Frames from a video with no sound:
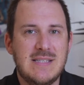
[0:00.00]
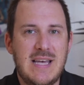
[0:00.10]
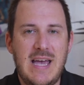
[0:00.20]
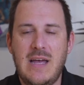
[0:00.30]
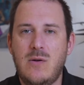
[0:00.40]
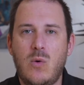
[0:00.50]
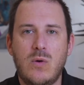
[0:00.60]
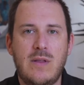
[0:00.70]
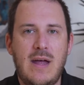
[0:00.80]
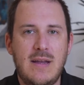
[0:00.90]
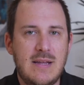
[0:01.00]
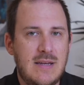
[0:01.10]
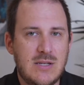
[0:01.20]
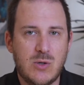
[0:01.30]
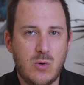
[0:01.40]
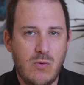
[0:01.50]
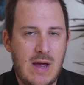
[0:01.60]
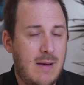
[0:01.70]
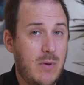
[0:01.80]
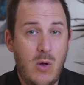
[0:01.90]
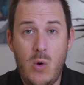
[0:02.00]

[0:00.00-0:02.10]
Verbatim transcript: his hand or that initial grab.